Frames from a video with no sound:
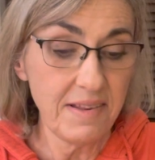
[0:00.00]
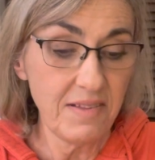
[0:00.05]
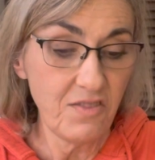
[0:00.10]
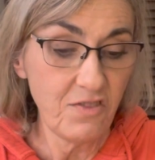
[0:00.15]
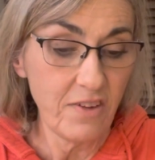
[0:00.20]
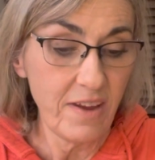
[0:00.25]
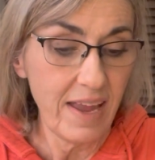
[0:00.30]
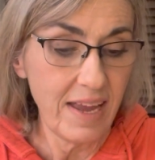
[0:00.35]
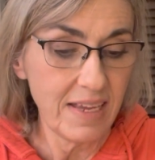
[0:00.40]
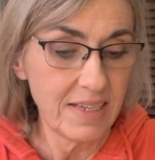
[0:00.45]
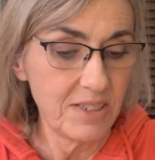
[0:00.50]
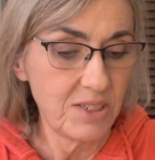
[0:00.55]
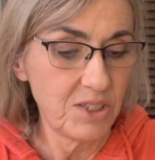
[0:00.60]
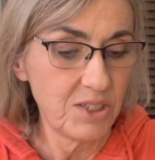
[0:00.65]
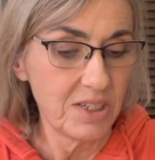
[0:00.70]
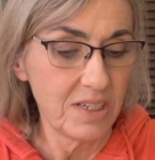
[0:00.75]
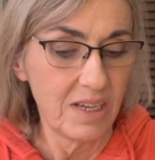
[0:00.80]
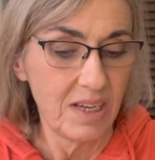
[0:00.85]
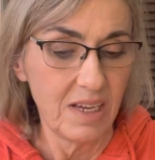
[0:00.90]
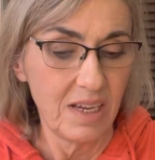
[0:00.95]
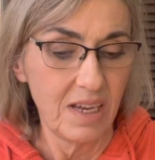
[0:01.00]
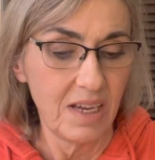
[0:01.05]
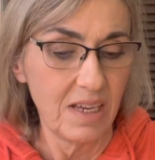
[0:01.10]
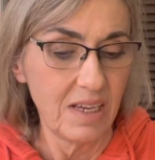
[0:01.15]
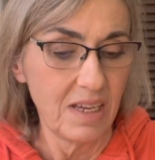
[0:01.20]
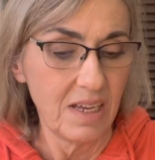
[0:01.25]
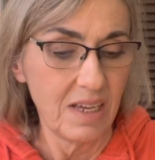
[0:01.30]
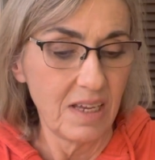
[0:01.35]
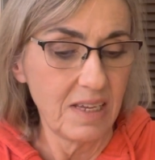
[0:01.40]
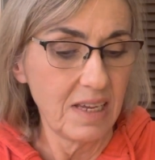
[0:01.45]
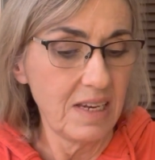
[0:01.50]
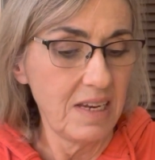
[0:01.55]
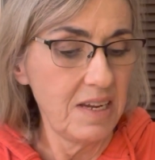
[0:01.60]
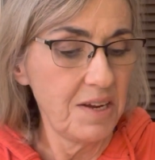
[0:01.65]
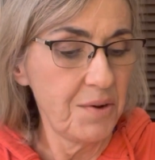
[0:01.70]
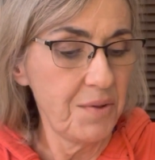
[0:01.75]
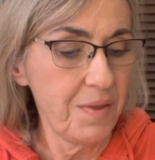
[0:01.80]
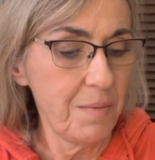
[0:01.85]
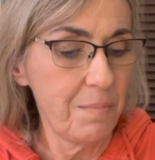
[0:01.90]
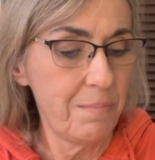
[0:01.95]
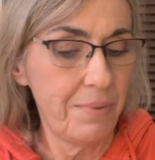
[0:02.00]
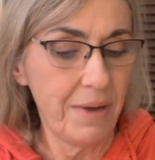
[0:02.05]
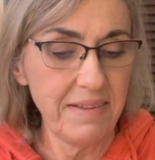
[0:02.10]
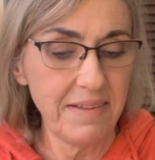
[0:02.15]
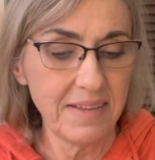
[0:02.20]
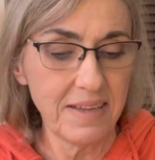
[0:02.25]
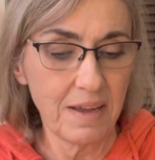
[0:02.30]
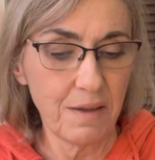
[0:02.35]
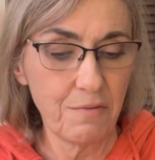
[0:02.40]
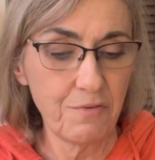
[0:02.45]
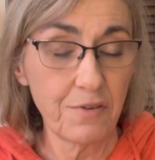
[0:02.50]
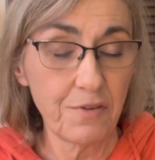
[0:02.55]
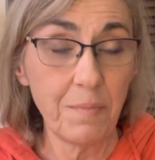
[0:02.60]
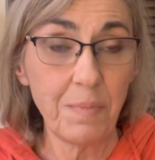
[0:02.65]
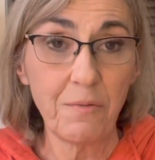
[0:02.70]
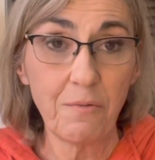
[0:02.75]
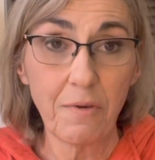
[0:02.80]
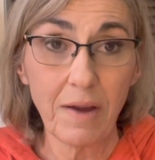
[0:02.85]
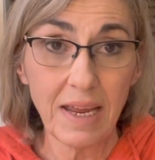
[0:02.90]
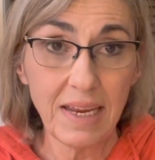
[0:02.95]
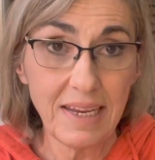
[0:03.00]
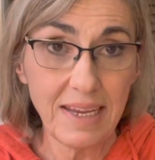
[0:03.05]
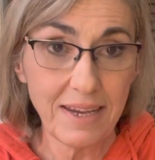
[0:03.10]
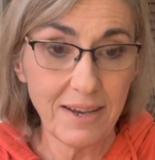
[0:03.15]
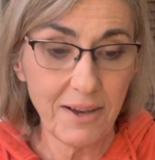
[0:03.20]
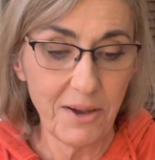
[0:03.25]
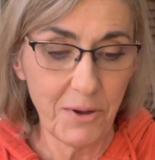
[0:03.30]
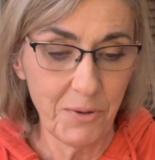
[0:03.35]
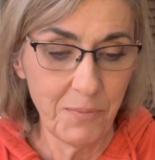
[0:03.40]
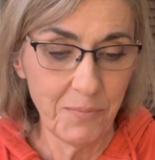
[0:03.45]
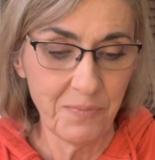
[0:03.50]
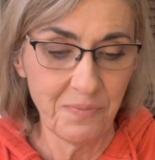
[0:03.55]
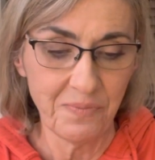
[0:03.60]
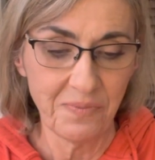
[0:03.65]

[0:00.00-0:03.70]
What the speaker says: change. Can hear the buzzing from the radio.